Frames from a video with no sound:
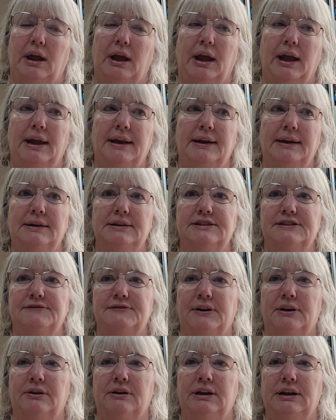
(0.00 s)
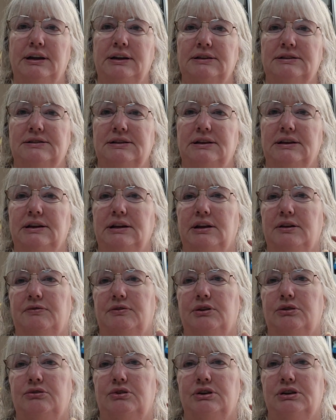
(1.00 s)
And it's very easy. If
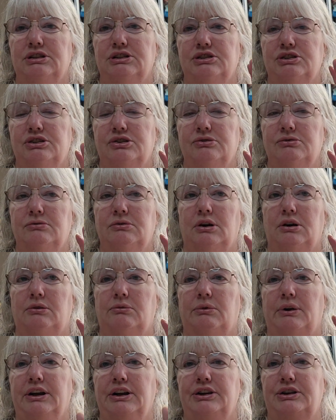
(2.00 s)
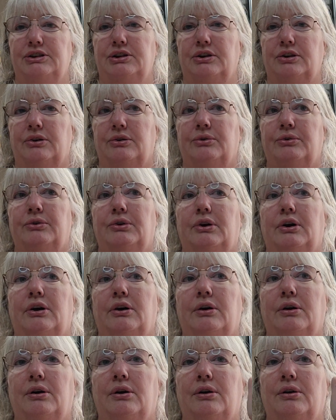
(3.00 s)
you just do a ratio
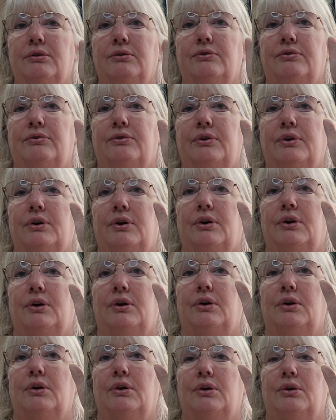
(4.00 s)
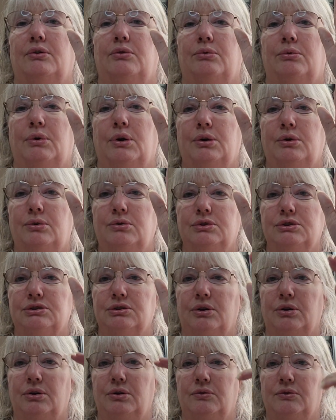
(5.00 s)
of rows
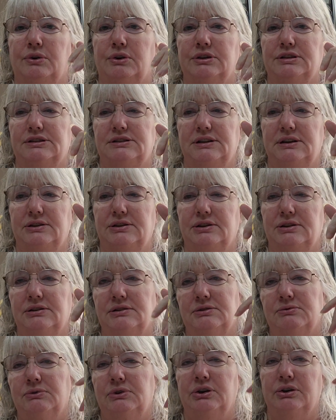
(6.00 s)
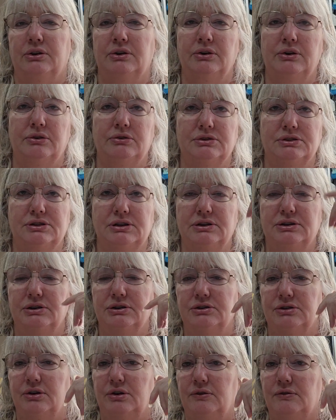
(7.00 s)
over stitches, or you can do
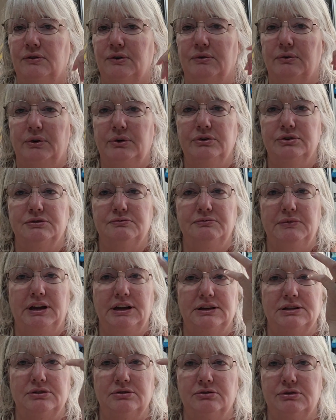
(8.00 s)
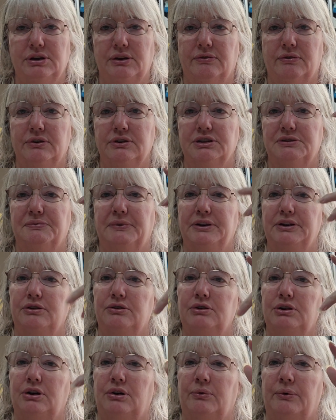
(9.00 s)
stitches over rows, it makes no difference, but do
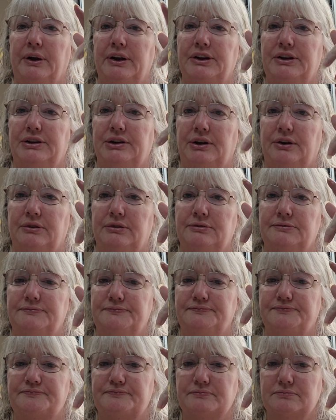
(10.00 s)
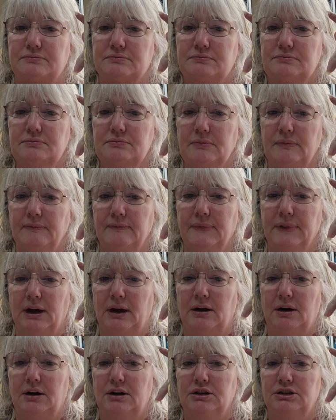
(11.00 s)
your ratio.
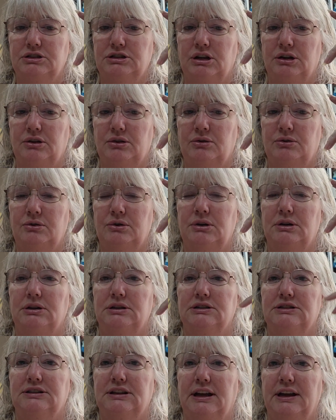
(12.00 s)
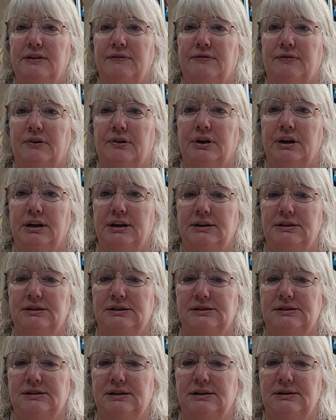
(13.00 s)
So say for
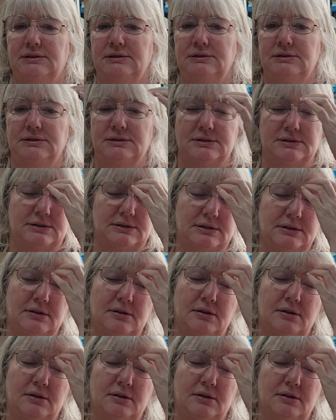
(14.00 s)
instance